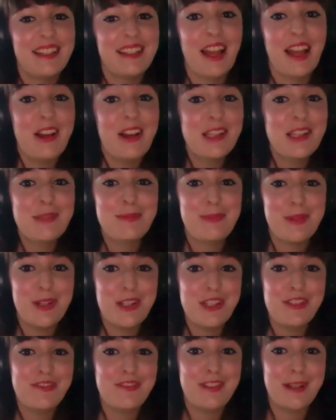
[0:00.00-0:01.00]
Yeah, that was
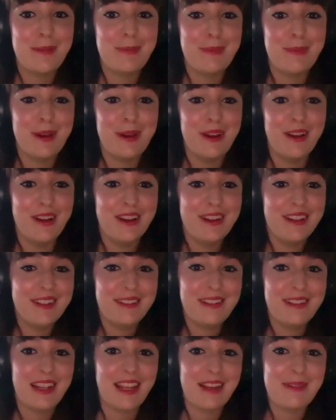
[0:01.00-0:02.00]
beautifully put,
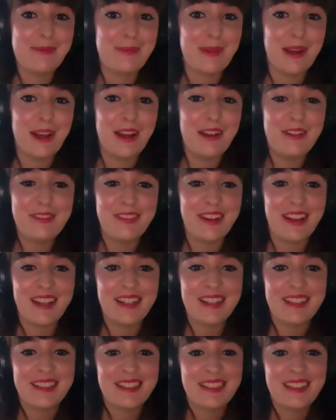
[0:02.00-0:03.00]
perfect.
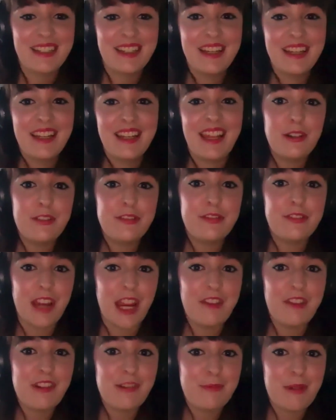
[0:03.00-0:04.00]
Yeah. And your
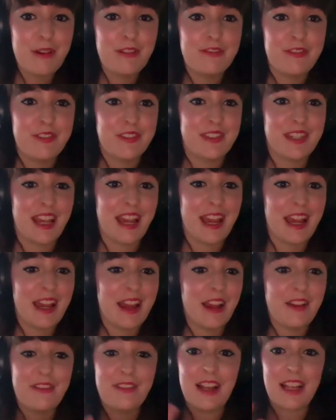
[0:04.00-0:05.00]
favorite moment for set,
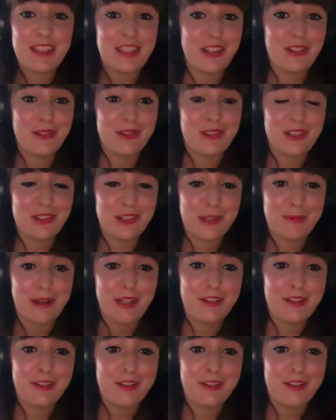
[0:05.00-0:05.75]
Leslie, do you want to talk about your